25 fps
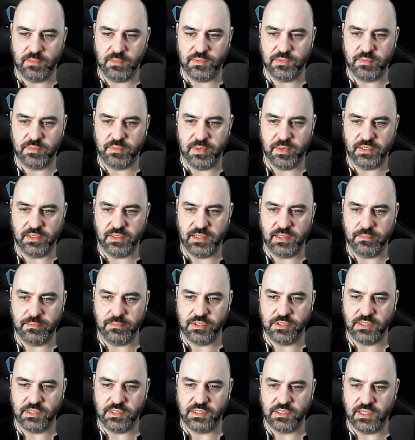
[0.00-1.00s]
spell damage
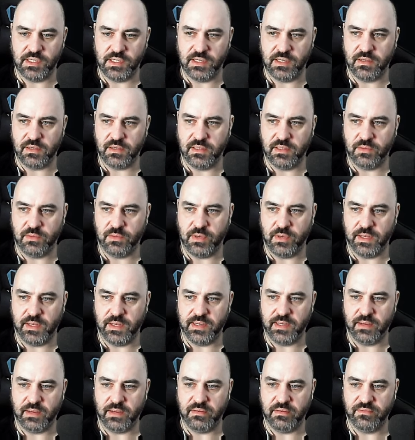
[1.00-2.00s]
enchant on the wand,
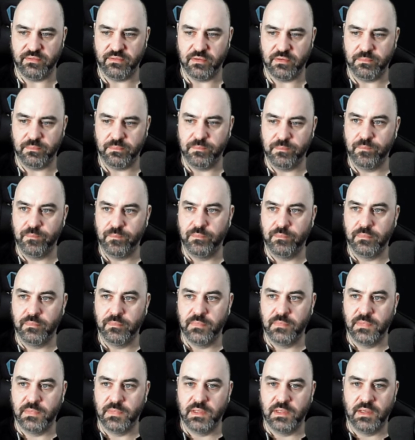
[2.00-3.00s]
however,
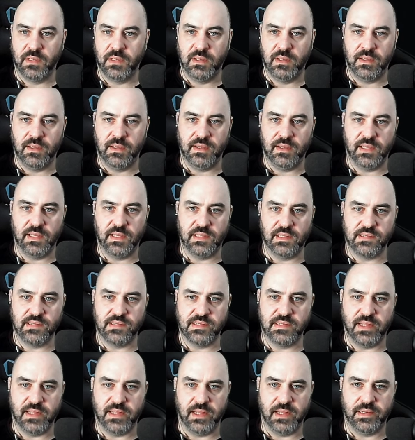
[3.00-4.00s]
and
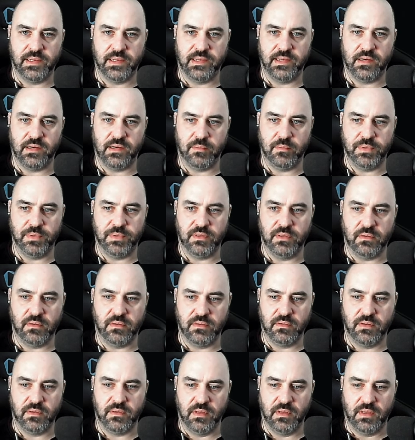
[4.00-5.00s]
slot it in our build.
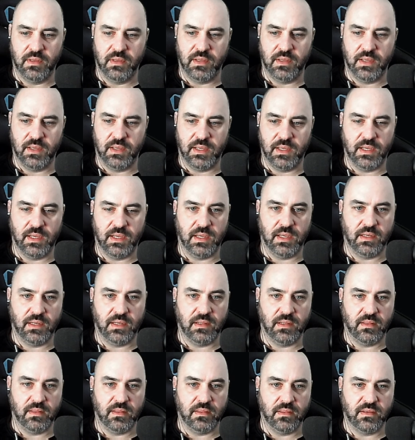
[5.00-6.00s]
And
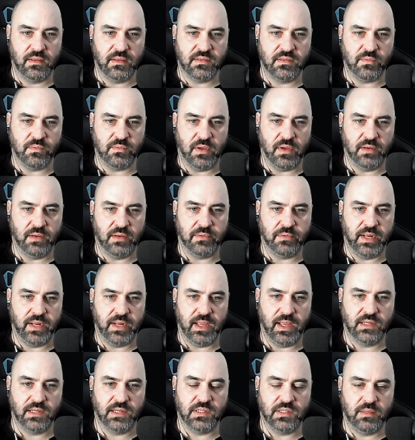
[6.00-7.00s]
this wand would
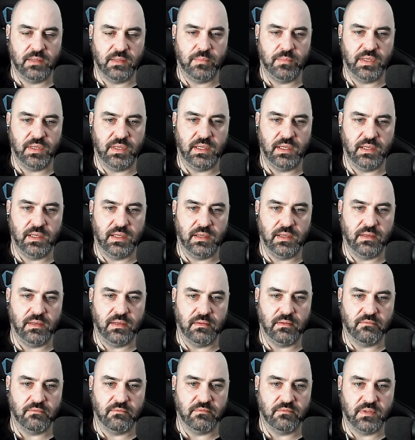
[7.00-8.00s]
actually
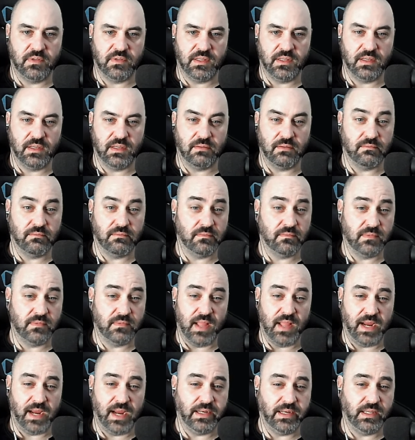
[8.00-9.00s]
be within
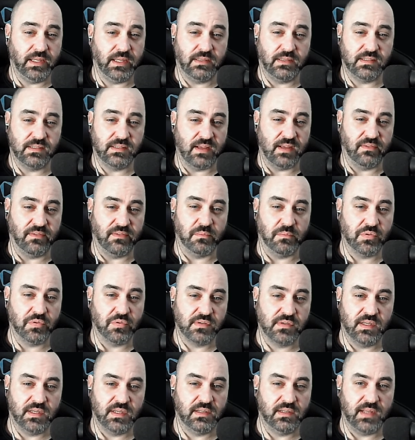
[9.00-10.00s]

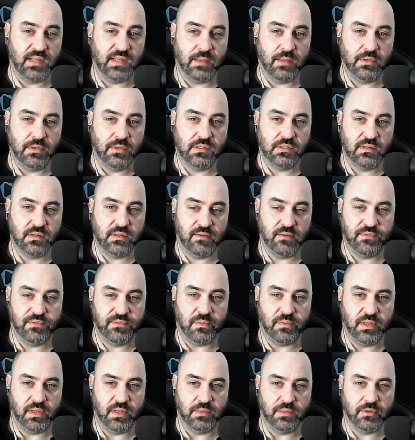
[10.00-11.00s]
97% damage of the
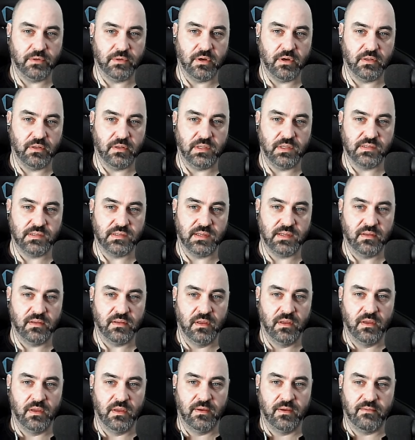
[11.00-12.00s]
wand that we're currently using
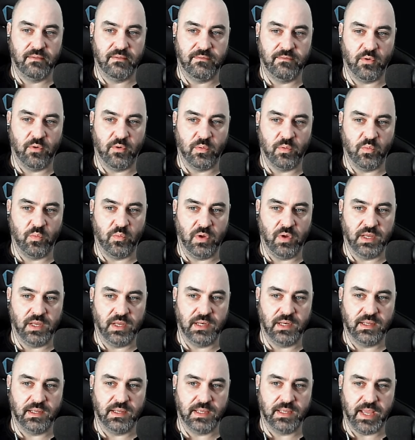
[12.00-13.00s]
for 1
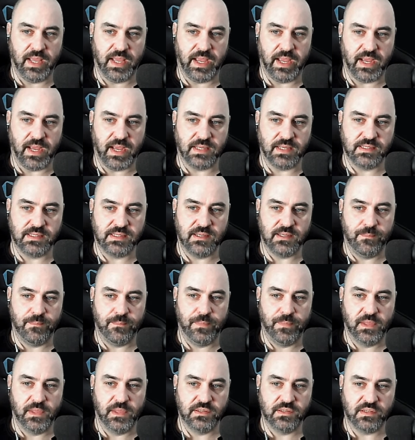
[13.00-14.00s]
chaos.
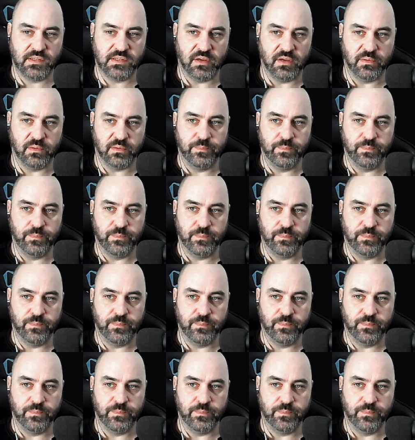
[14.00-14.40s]
So